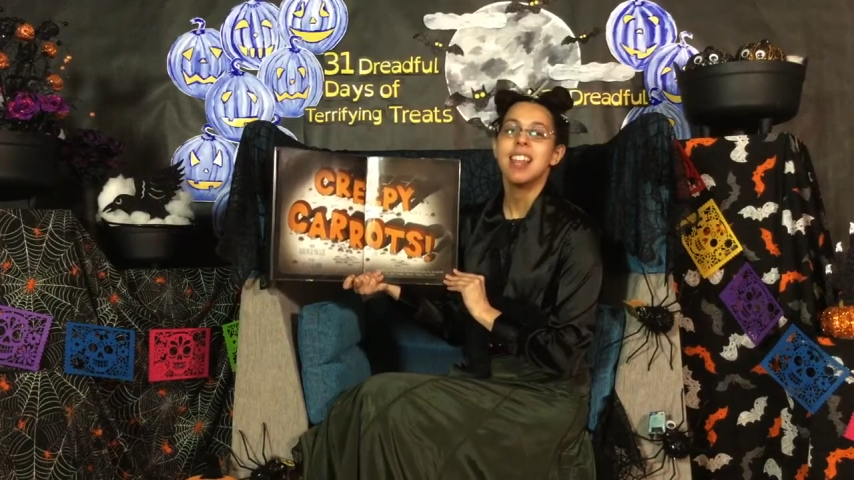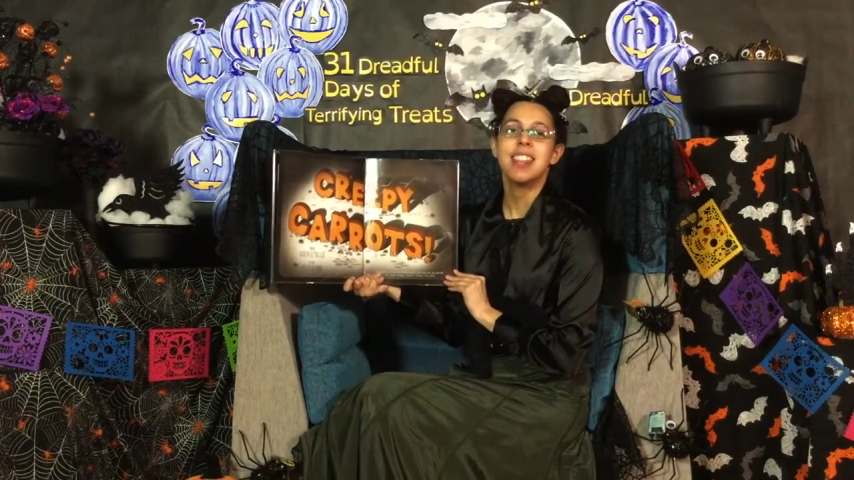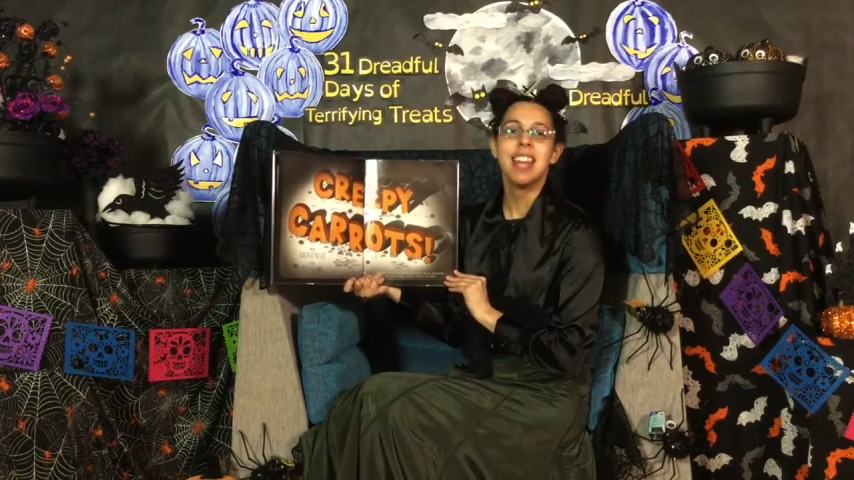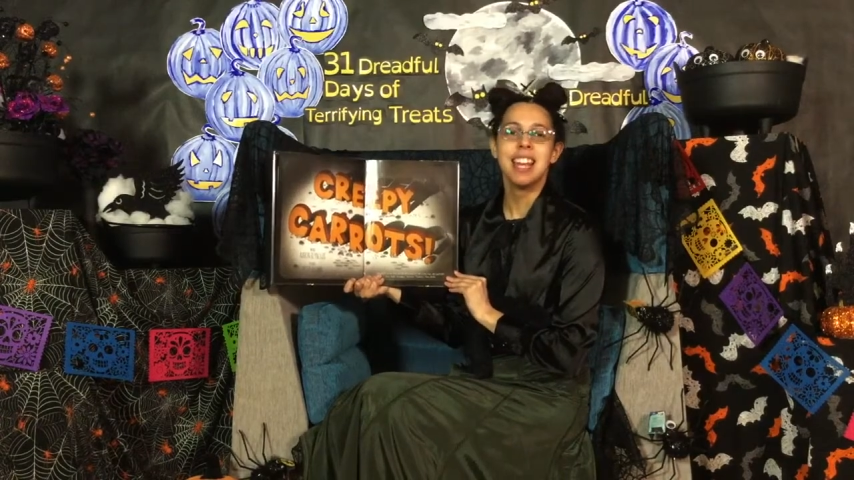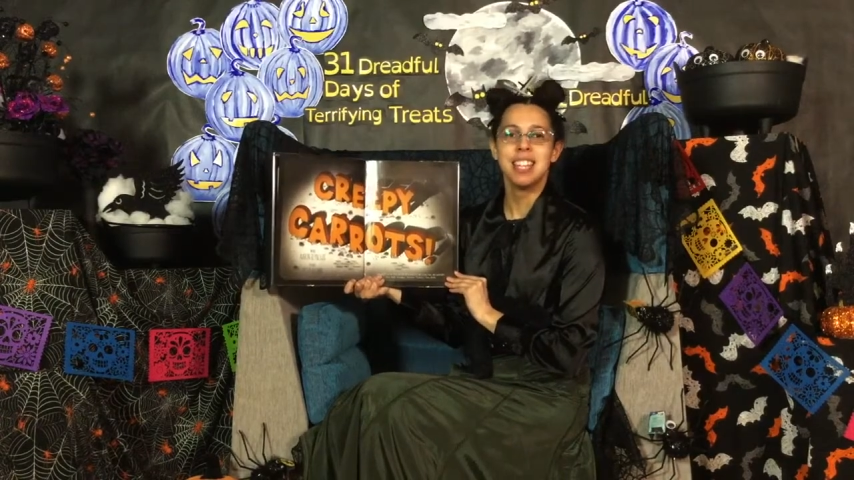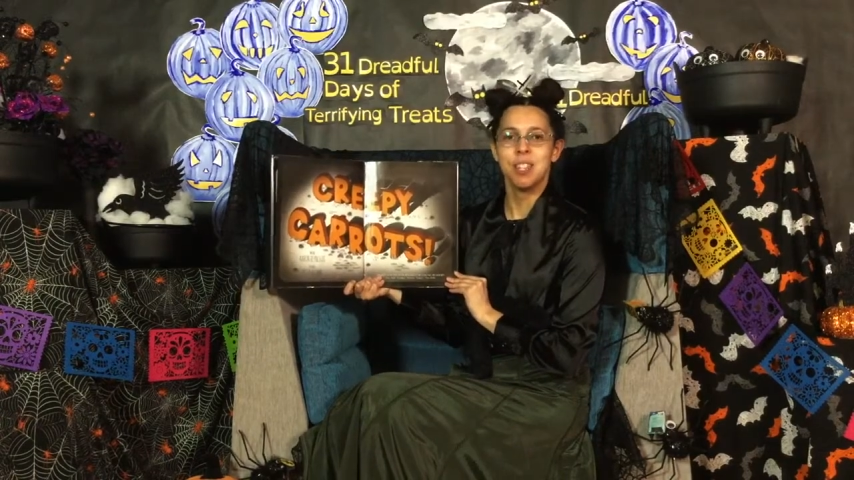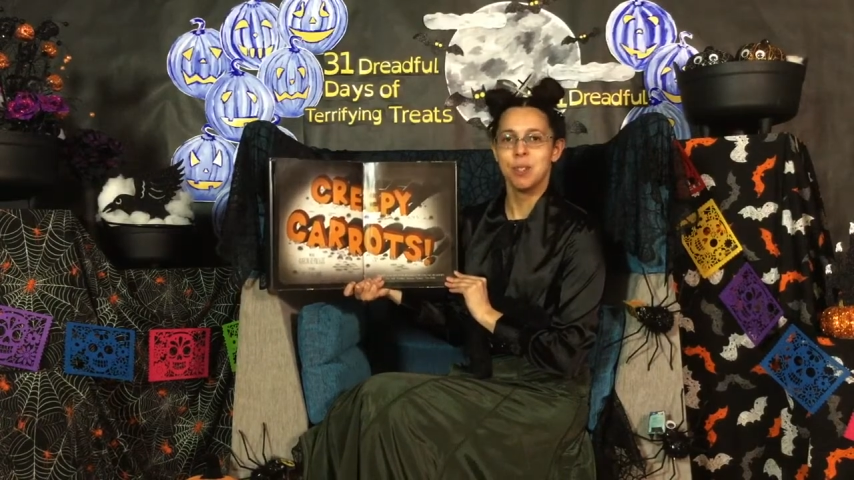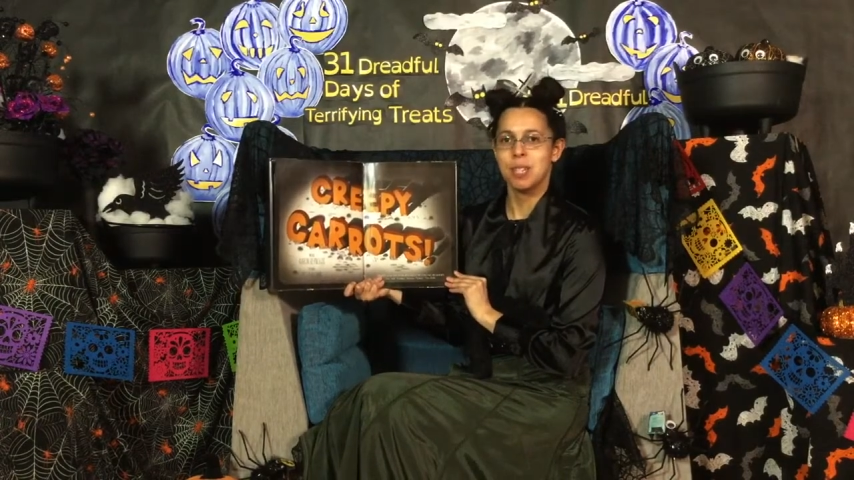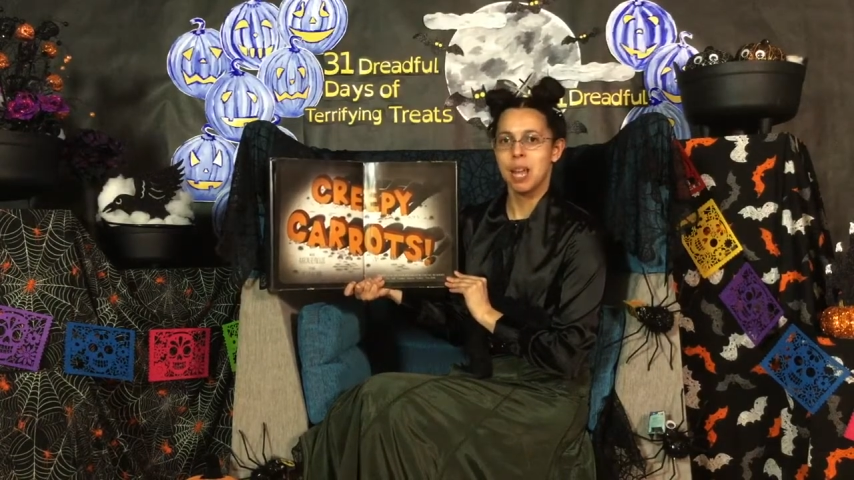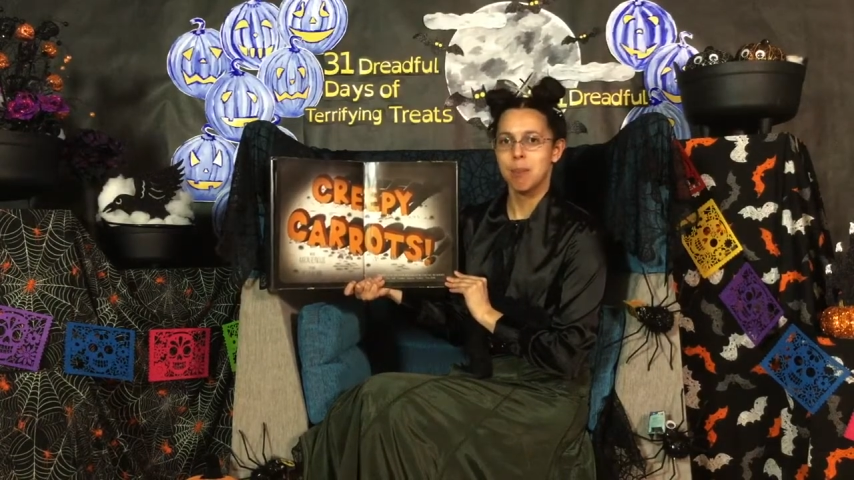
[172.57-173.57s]
Thank you,
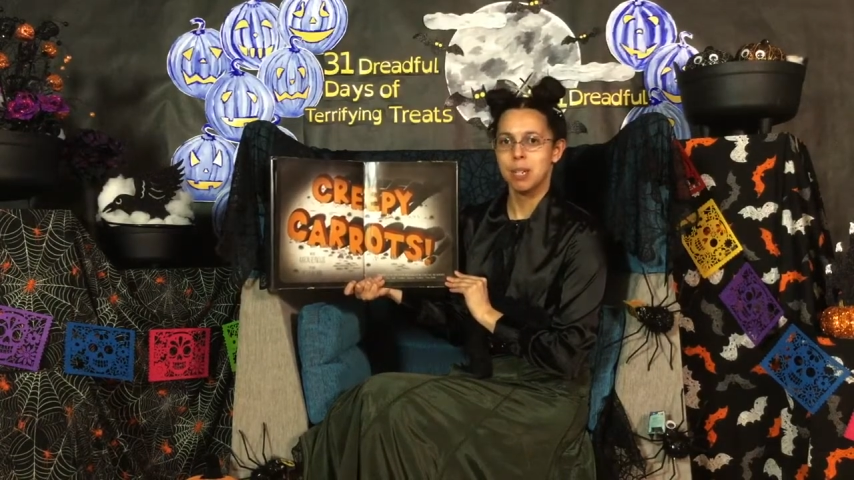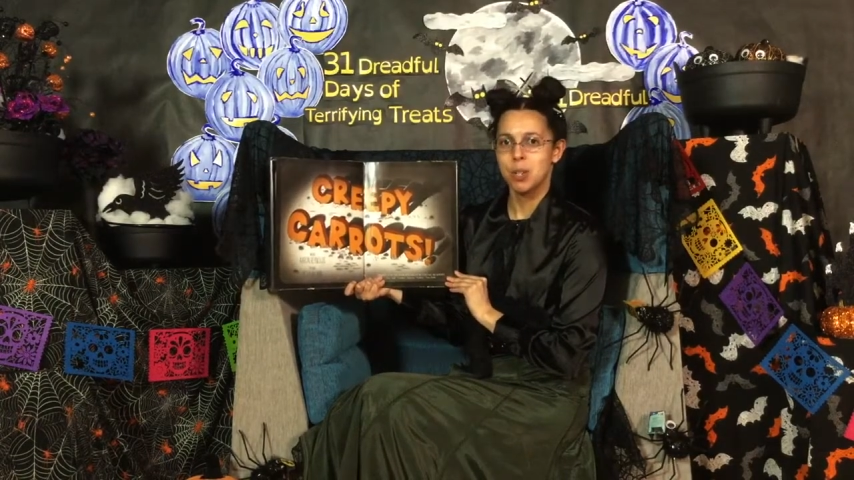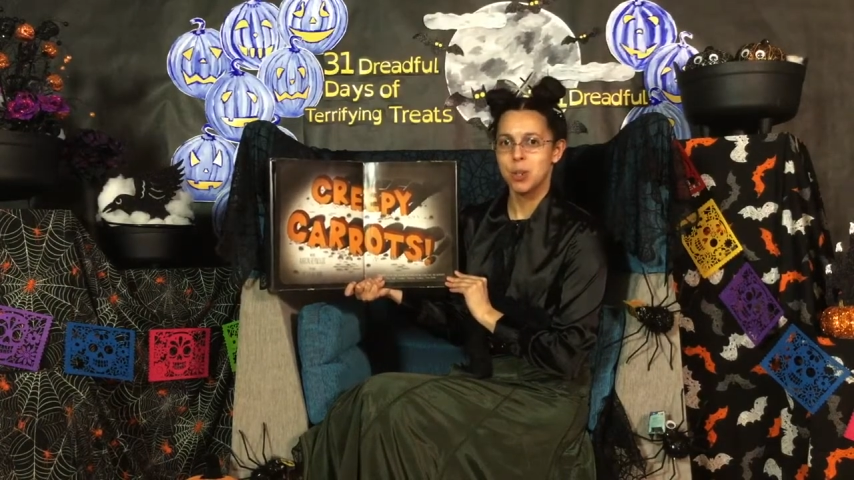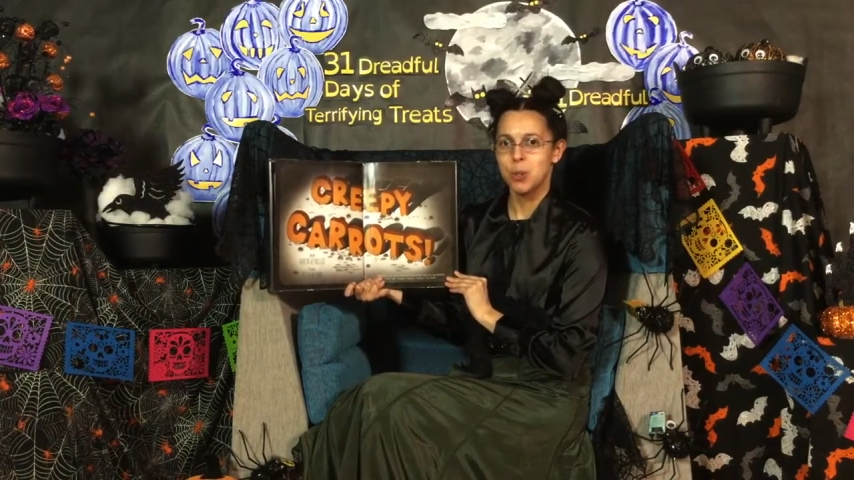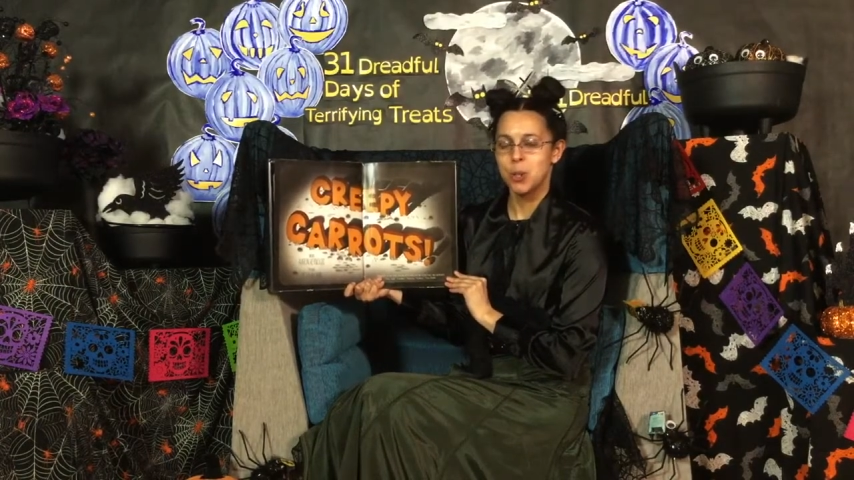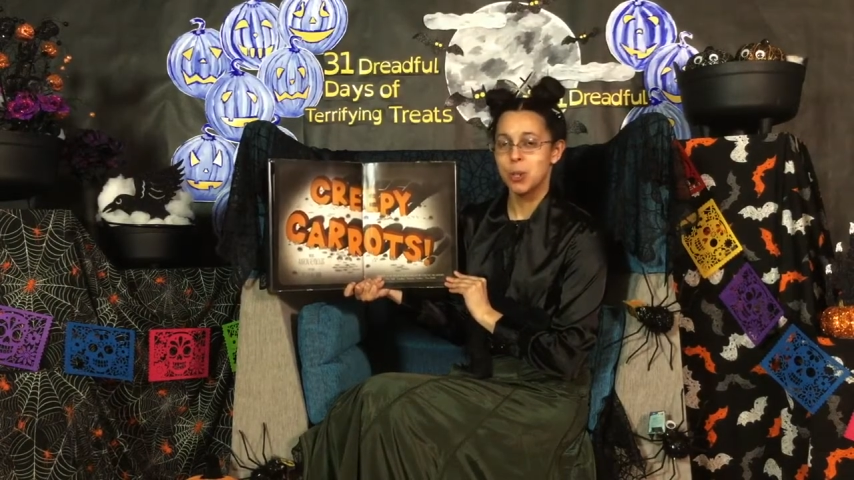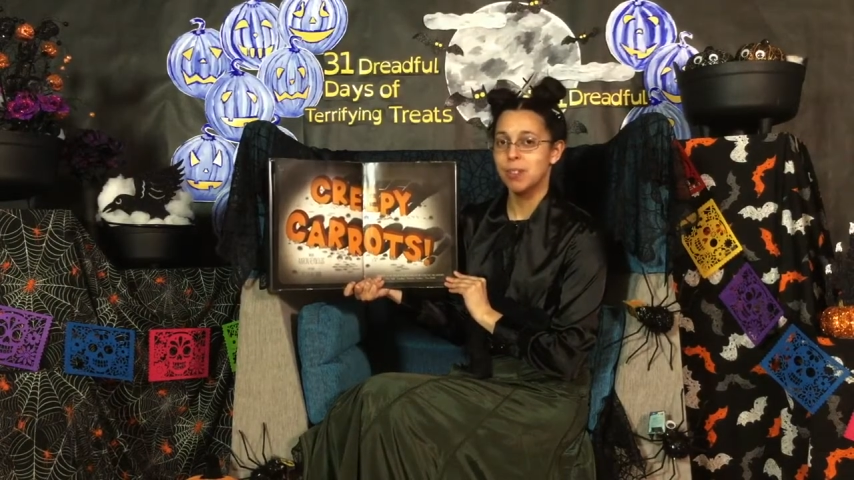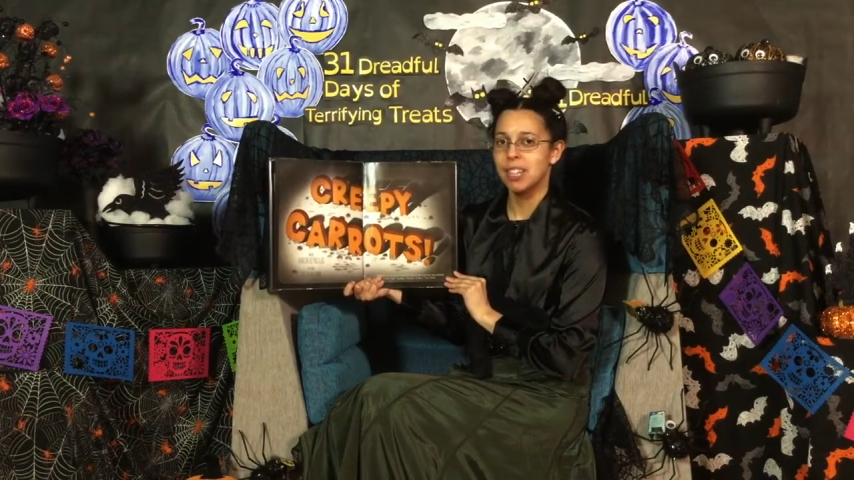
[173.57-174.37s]
Simon & Schuster,